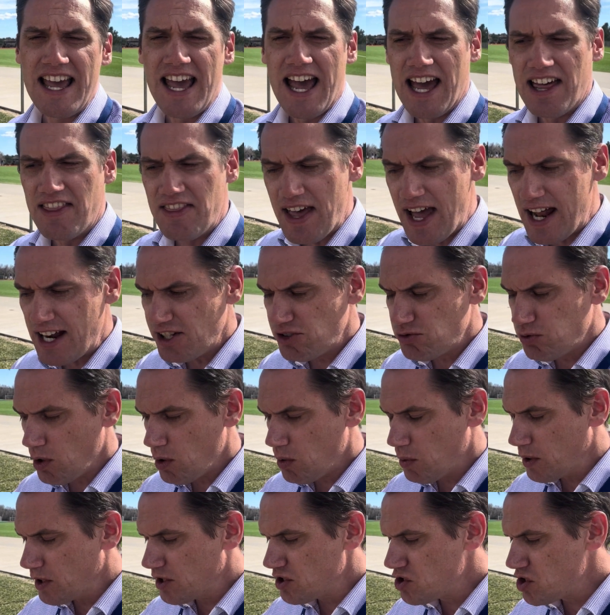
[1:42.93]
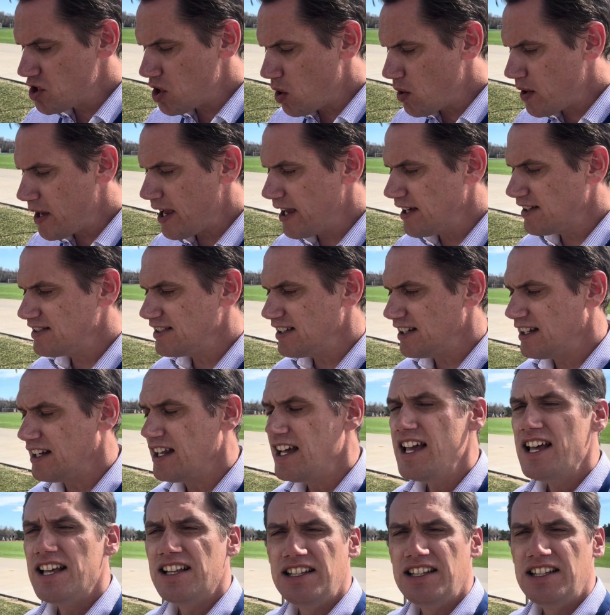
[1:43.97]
And that is where we're showcasing